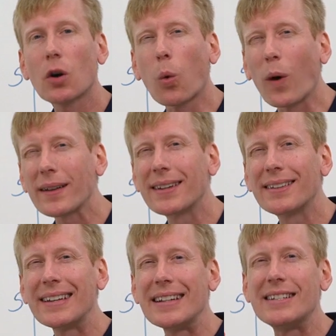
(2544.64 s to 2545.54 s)

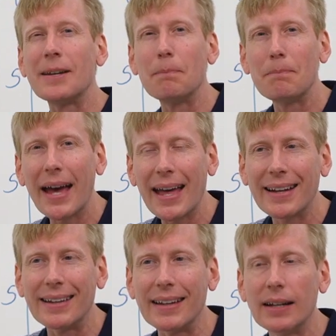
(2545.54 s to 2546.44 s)
quantity
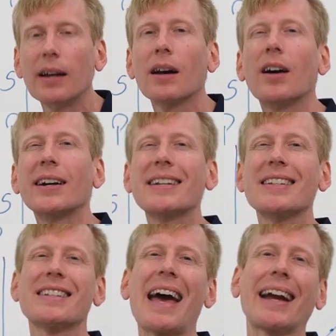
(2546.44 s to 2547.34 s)
demanded are
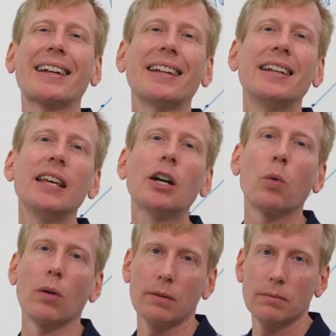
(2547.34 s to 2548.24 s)
exactly
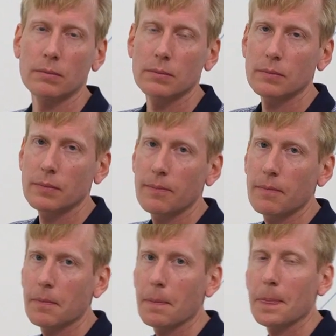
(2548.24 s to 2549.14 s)
equal.
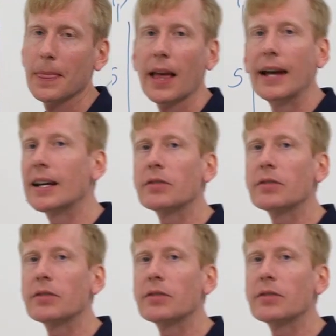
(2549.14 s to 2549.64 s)
At